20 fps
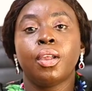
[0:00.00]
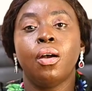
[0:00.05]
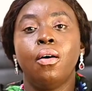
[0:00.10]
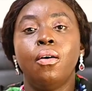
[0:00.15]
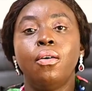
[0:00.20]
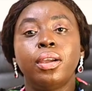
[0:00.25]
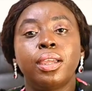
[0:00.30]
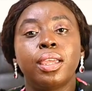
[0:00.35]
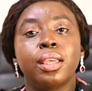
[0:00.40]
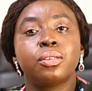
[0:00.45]

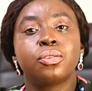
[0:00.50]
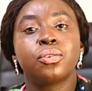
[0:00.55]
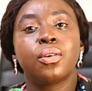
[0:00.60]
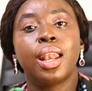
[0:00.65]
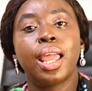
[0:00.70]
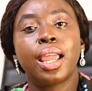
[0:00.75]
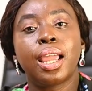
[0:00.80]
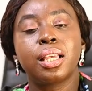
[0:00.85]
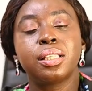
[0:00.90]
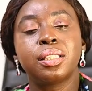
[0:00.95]
Okay, so
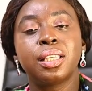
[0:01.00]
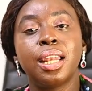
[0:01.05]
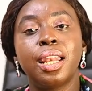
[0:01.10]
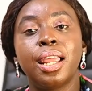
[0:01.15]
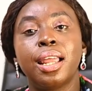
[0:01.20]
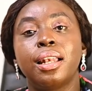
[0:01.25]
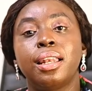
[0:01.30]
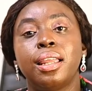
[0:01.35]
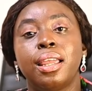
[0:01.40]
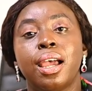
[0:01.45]
like I said
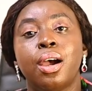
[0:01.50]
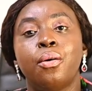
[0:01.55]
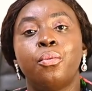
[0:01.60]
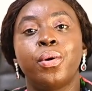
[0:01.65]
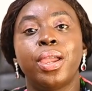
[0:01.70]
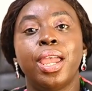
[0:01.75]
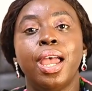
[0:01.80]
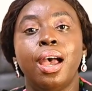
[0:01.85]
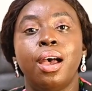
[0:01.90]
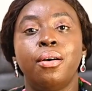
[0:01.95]
earlier,
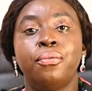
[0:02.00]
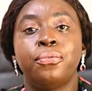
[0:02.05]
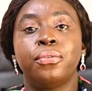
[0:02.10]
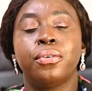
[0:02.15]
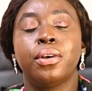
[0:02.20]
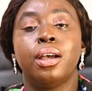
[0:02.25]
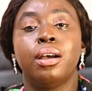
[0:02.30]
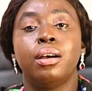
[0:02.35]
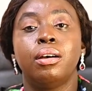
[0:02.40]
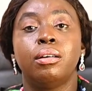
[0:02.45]
we have
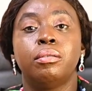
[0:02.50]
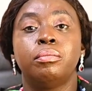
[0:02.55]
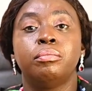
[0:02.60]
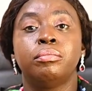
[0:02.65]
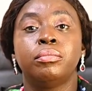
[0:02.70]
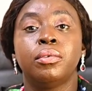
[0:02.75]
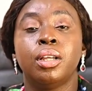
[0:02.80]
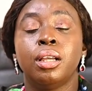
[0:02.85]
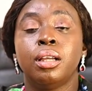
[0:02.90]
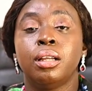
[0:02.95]

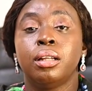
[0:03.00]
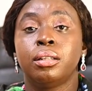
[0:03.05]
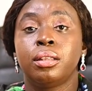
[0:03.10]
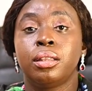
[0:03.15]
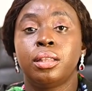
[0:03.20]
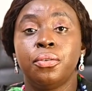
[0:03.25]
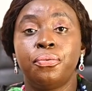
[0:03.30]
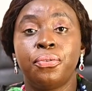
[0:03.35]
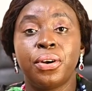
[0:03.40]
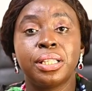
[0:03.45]

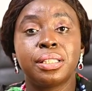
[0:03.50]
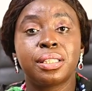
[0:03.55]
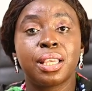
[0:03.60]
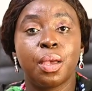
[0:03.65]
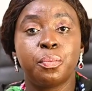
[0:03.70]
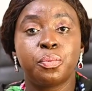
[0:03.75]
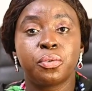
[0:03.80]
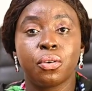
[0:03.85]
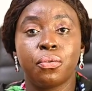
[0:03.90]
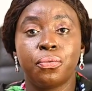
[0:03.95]
different
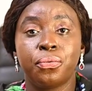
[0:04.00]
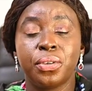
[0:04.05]
types of